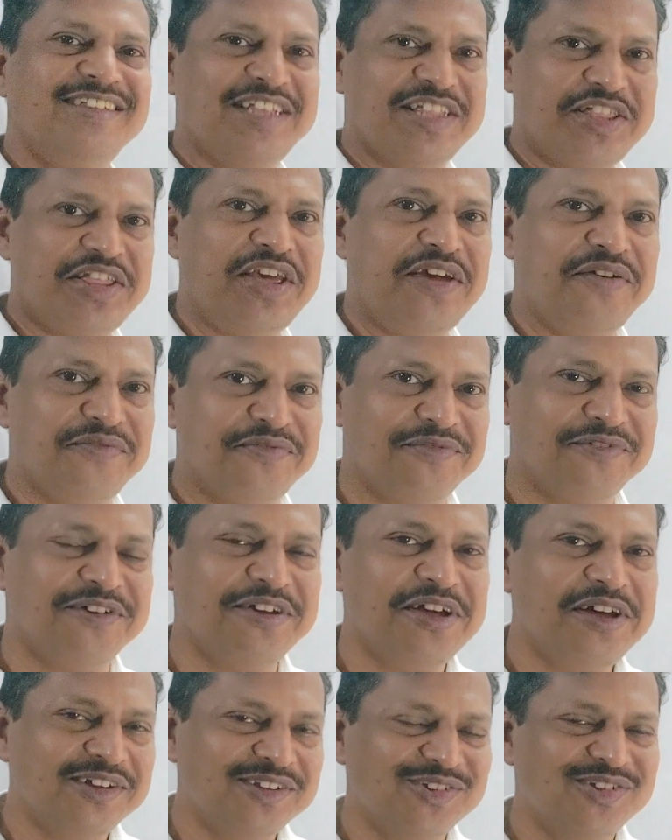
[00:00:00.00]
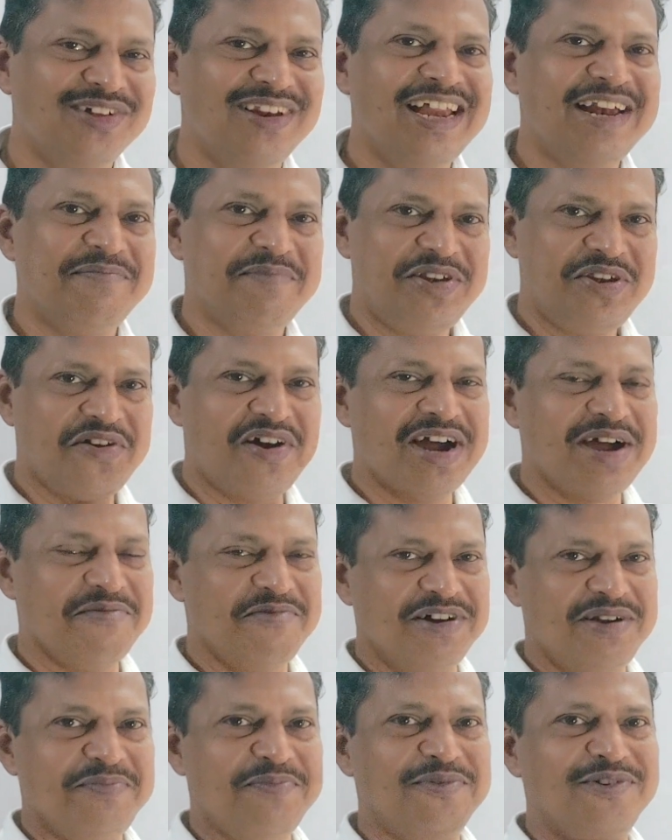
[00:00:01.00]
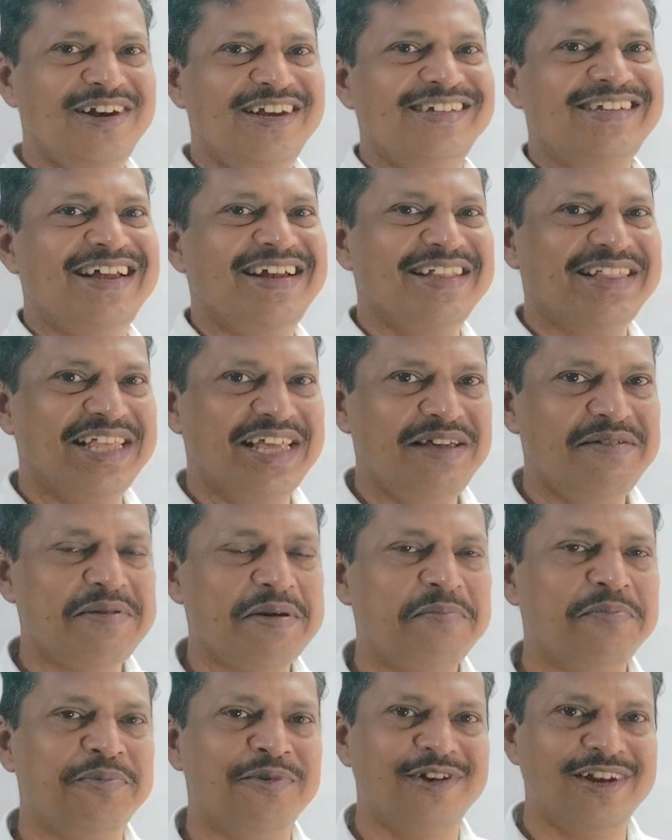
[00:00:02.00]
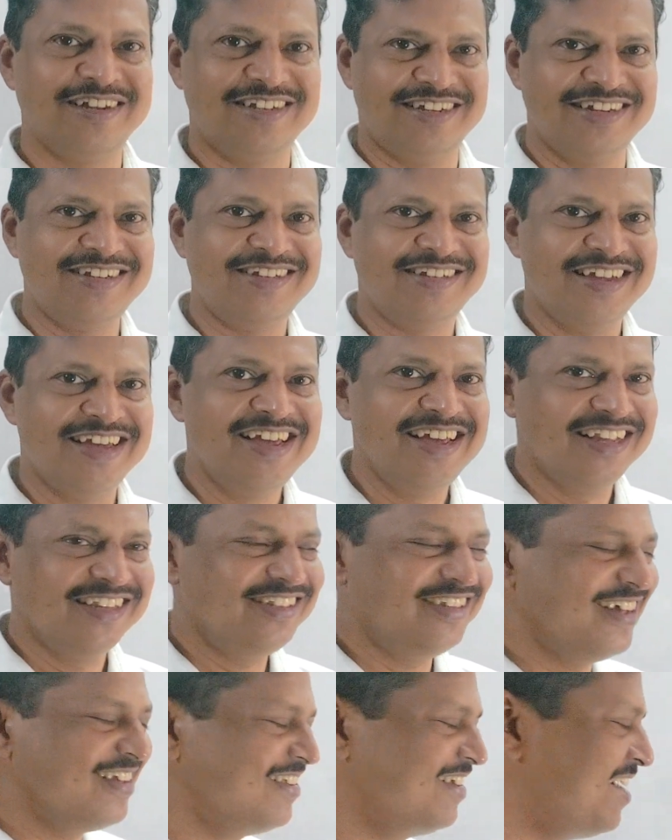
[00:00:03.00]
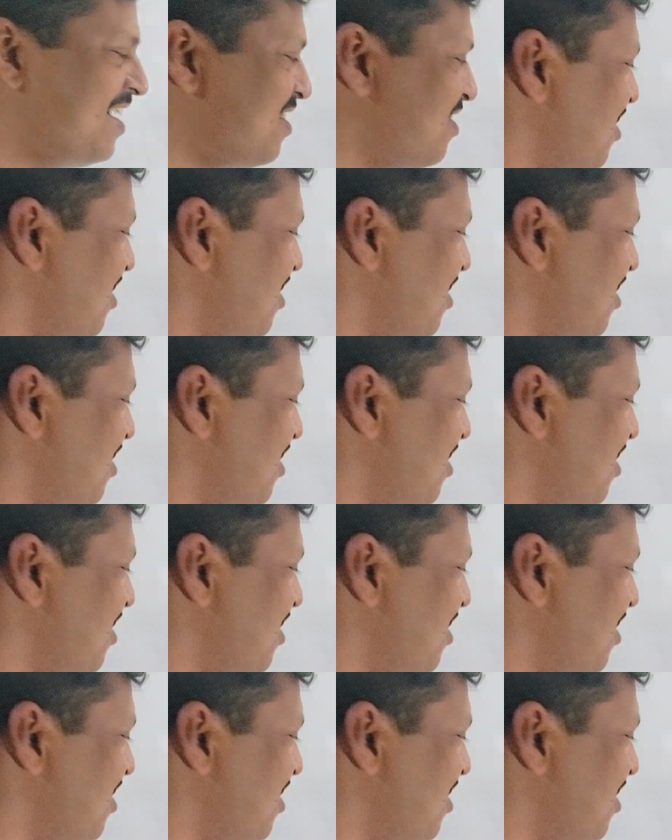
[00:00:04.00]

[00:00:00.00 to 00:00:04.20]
the thief. So let me talk about a police and a thief. Police is chasing a